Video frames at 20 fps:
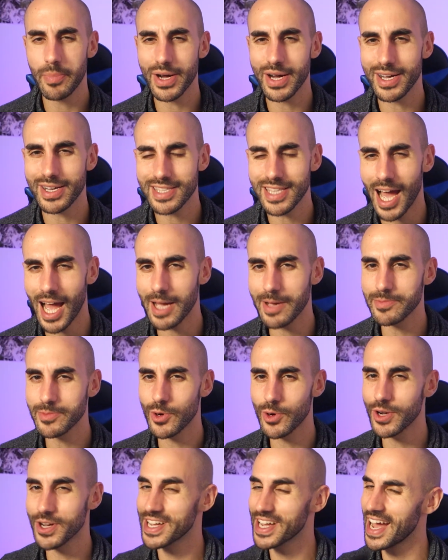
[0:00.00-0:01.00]
but I'm
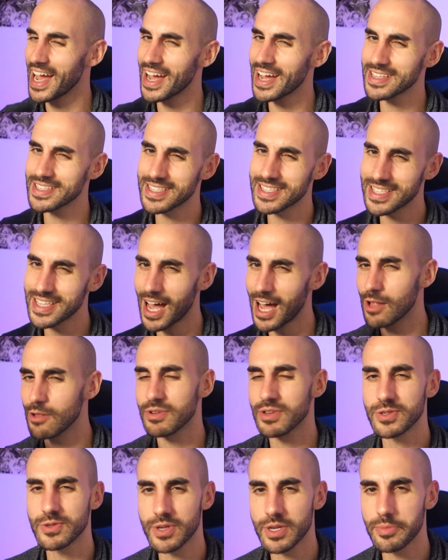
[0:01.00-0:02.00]
going as
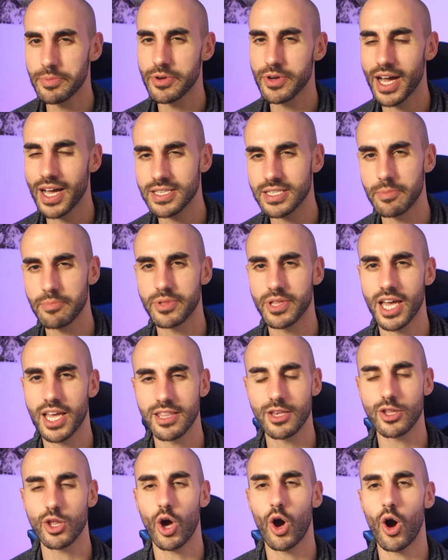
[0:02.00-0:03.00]
always to keep you guys
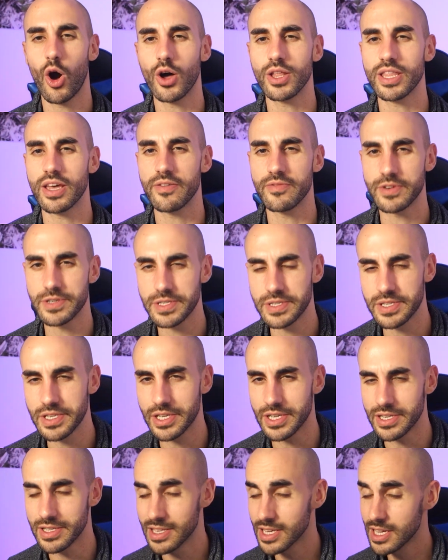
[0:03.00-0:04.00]
updated on
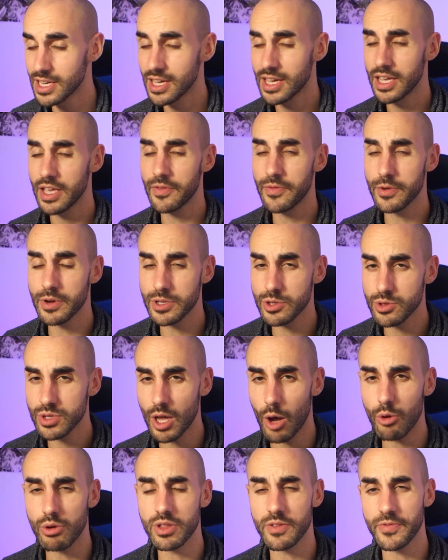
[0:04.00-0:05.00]
Everseed. If you're into
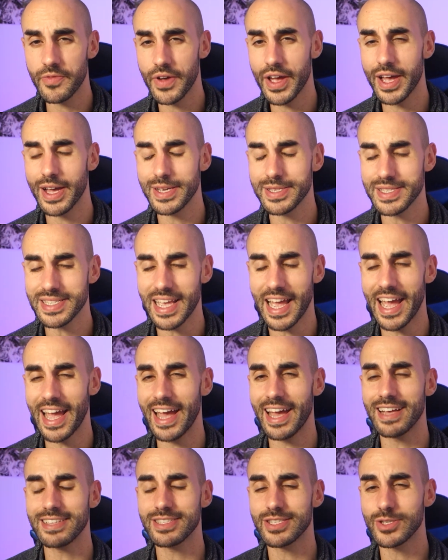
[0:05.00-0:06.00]
tower defense
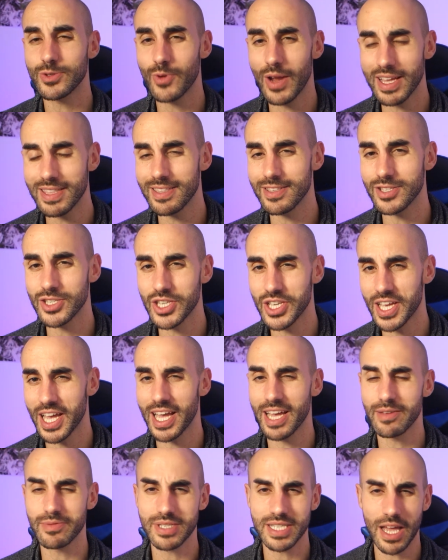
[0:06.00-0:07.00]
and strategy
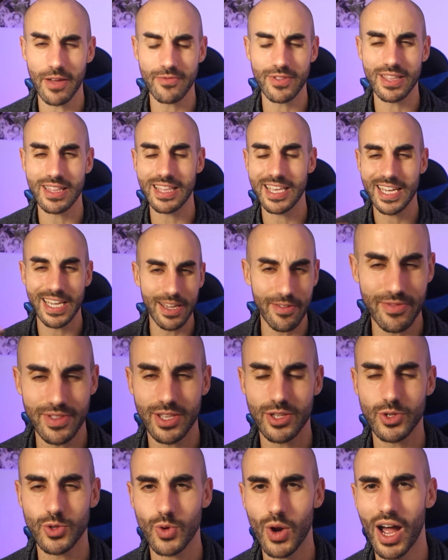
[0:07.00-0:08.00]
games, definitely give
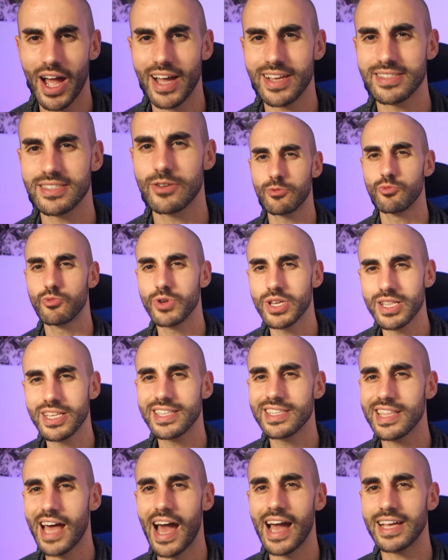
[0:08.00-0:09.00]
it a try. It's a
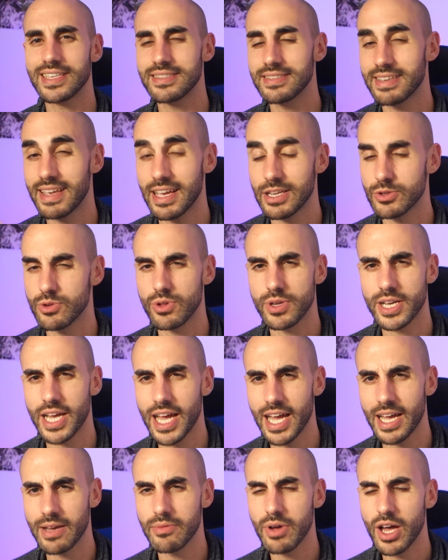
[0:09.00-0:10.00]
really nice casual
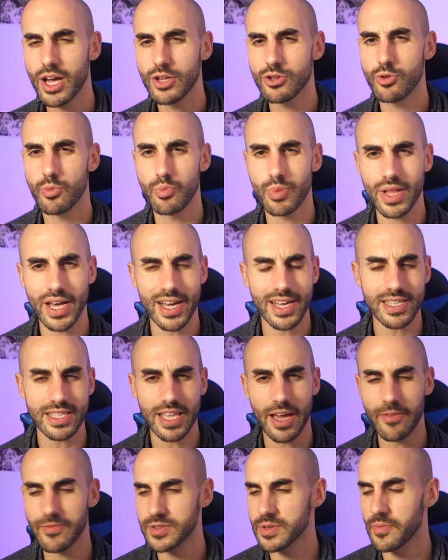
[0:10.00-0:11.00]
game to play
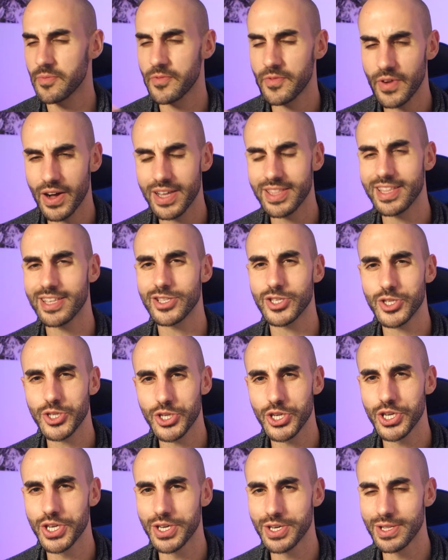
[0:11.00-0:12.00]
and have some fun and
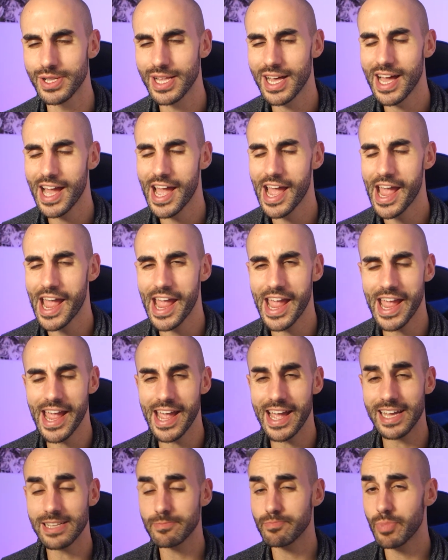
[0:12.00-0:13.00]
chill.
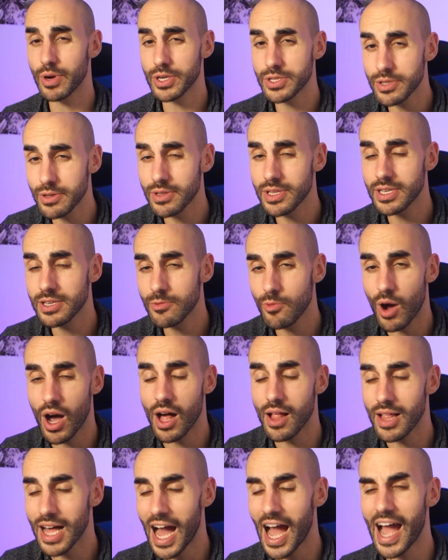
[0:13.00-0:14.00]
And personally,
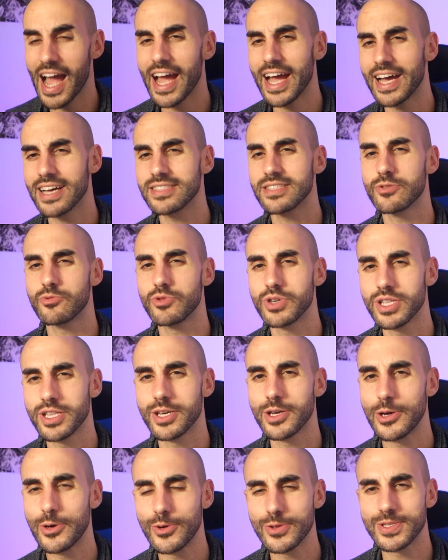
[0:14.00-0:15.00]
well, I had a
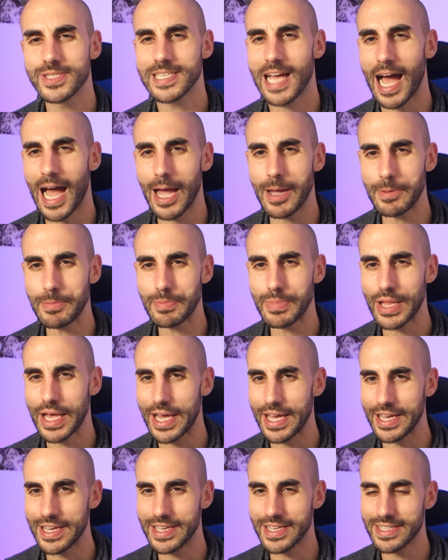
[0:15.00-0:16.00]
really good time
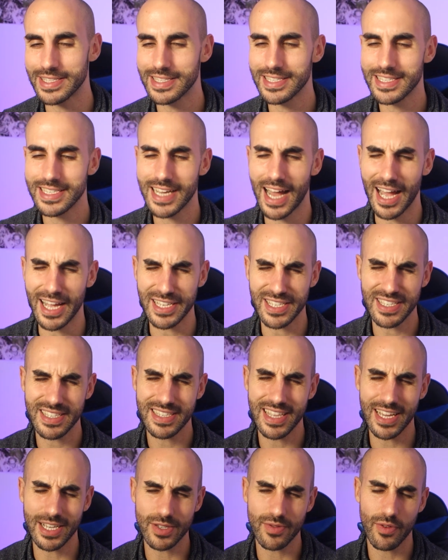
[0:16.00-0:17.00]
playing it.
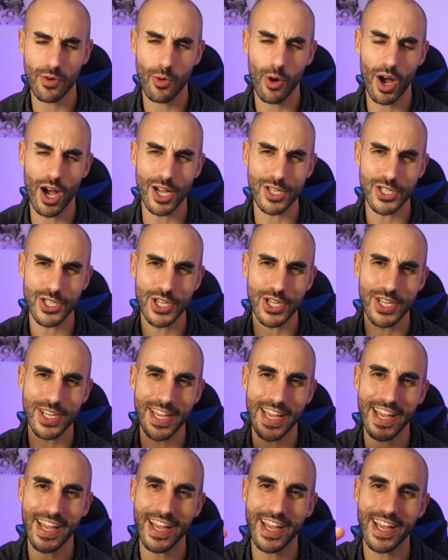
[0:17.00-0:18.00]
Guys, thanks for
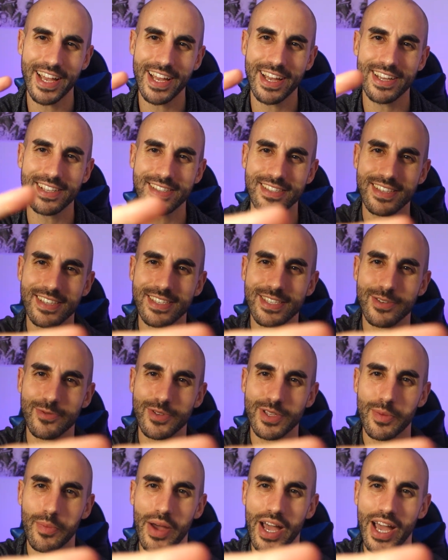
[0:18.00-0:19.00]
watching and see you in the